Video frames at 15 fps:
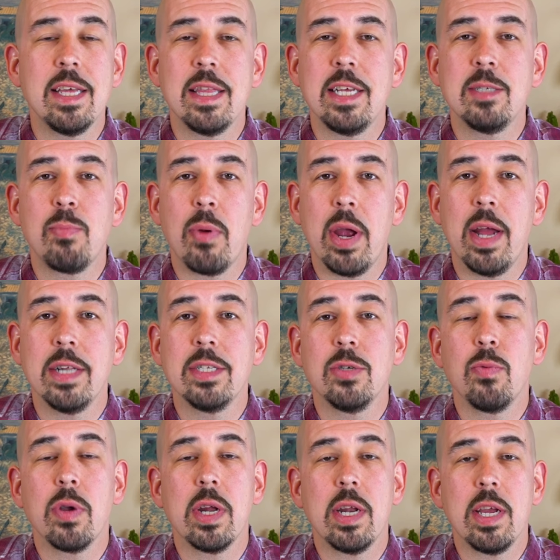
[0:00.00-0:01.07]
of these brands, so
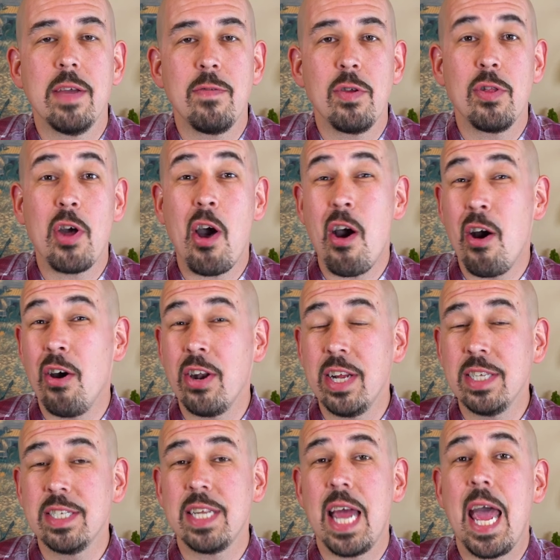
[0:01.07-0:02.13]
we're gonna give you the
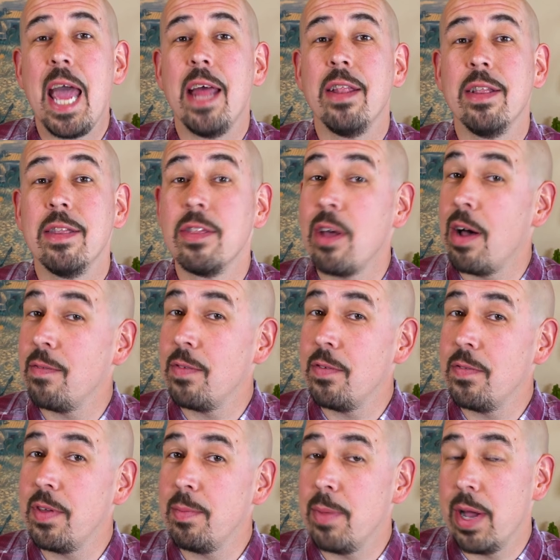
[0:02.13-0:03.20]
honest and thoughtful
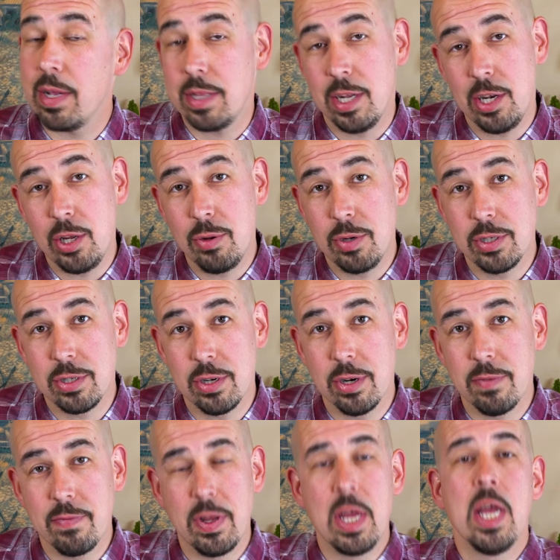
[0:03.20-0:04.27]
feedback that you
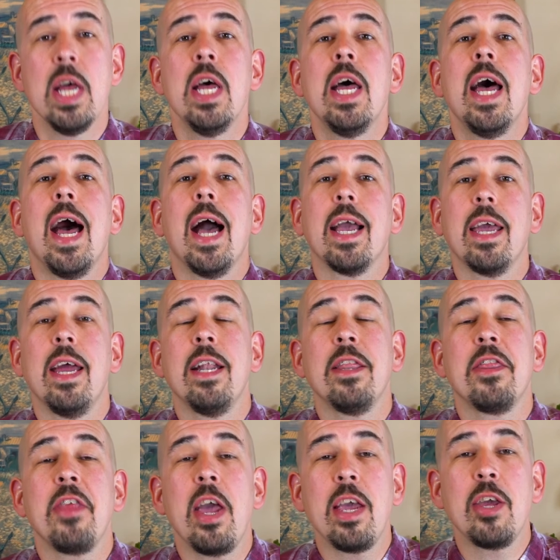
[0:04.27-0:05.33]
deserve. Again,
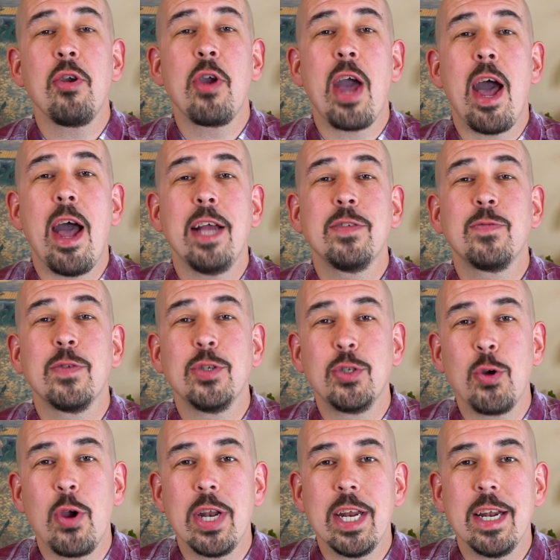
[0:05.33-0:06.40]
thank you guys for
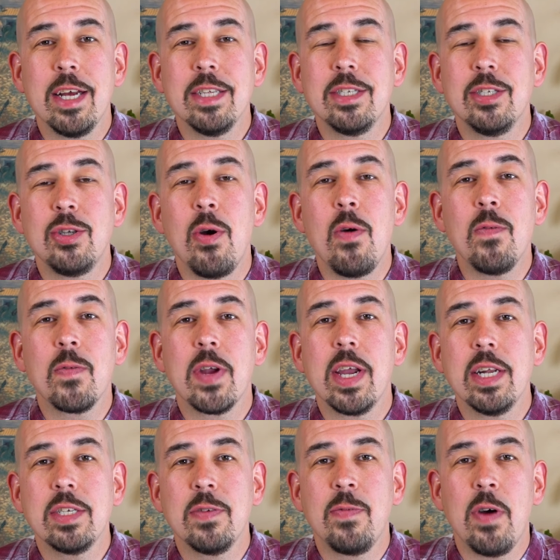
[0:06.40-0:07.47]
joining us. Don't
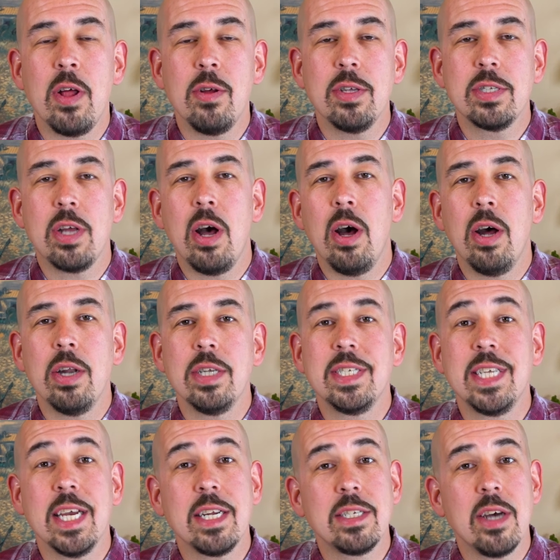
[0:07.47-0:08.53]
forget to follow us on
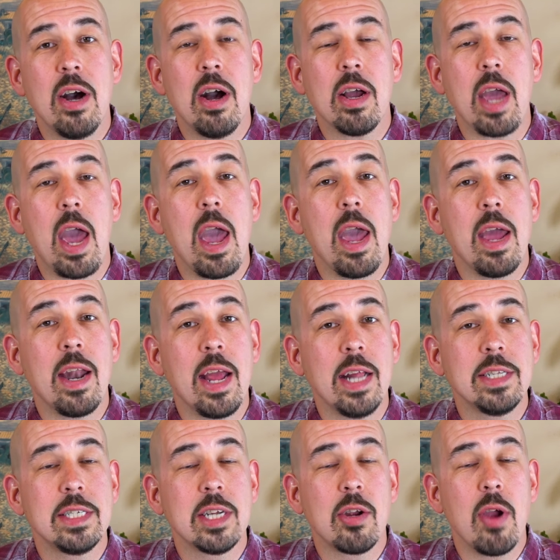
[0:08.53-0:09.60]
TikTok and
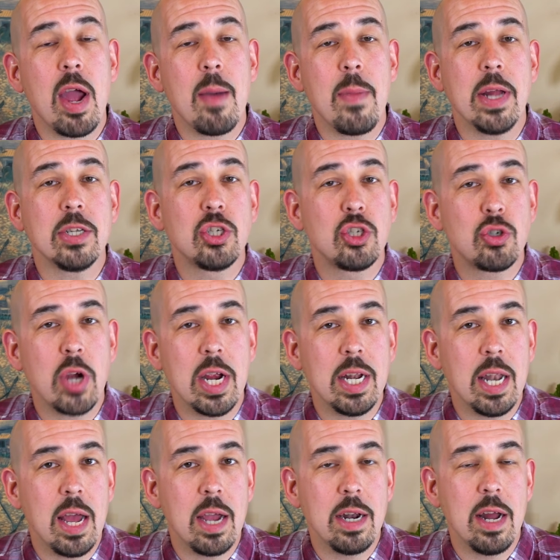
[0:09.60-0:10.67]
Instagram at
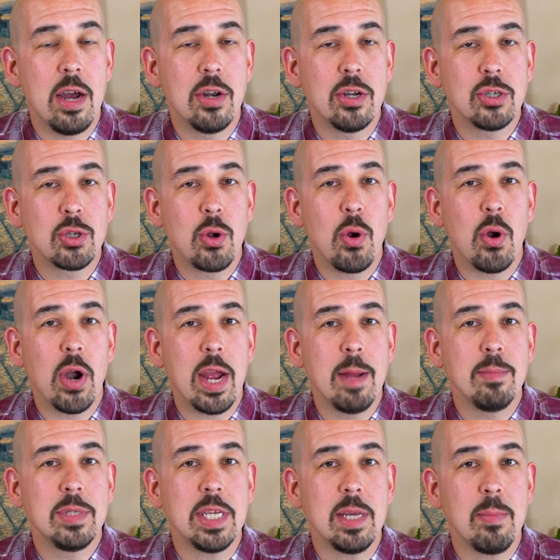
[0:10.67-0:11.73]

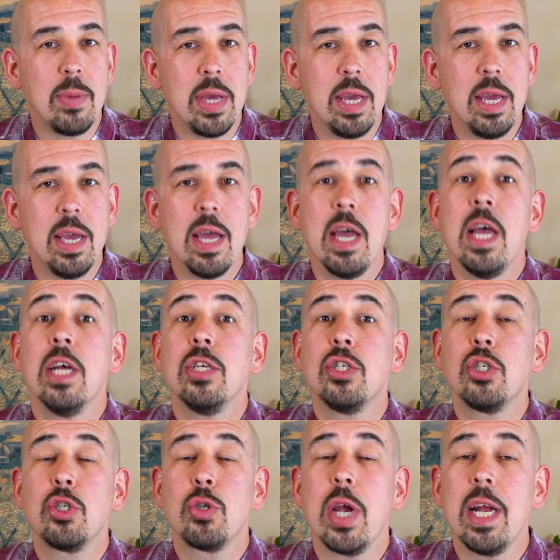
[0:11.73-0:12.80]
straightline_MTB,
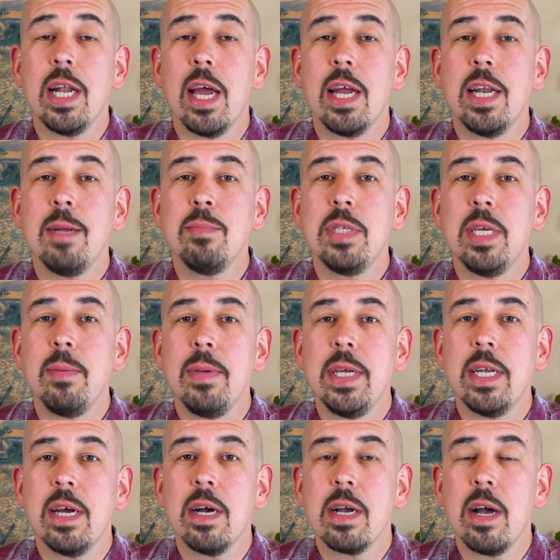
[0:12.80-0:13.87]

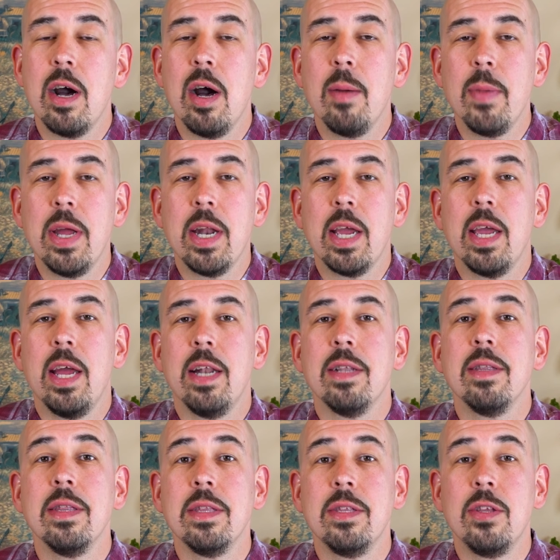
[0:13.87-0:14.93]
straightlinemtb.com. And
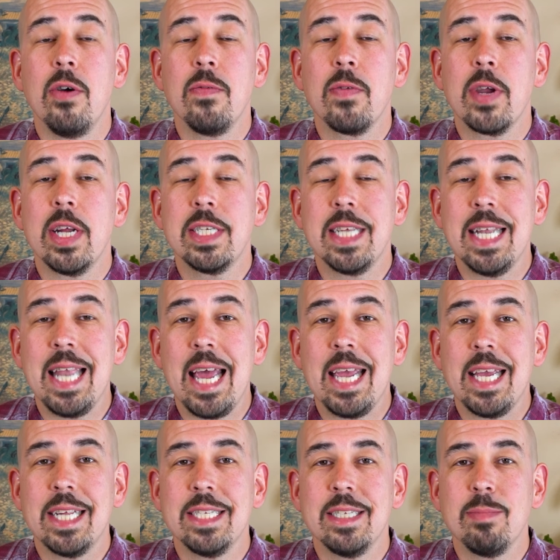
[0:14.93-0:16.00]
again, don't forget to
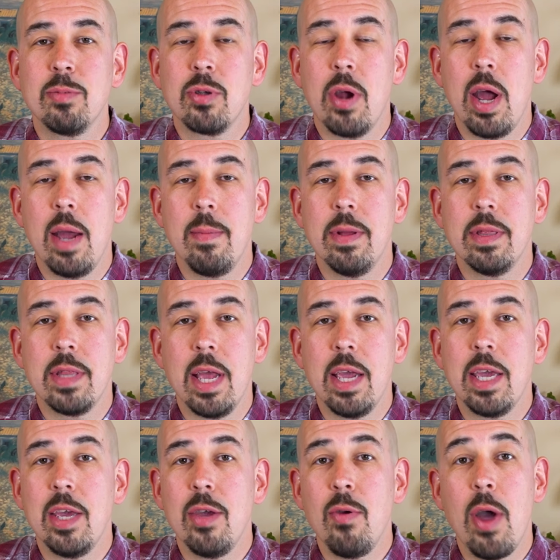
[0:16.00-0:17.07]
like and subscribe, and
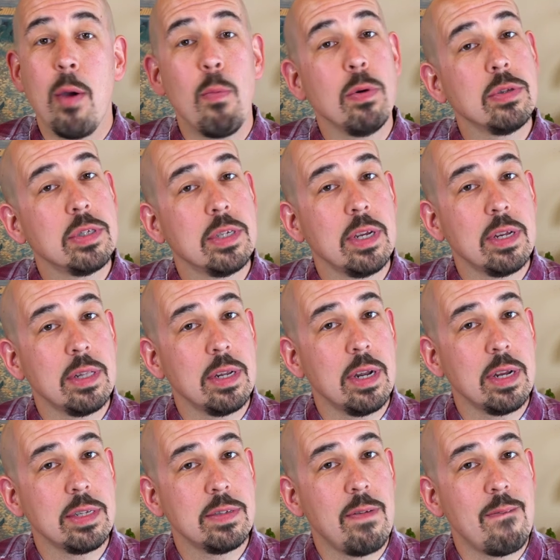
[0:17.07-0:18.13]
thank you, and we'll see you on the
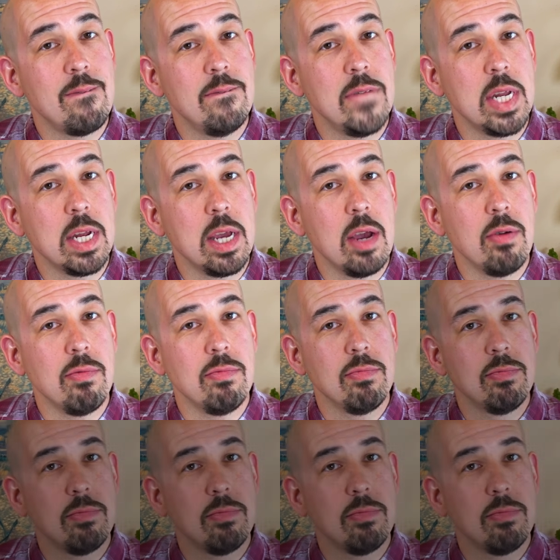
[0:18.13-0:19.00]
next video.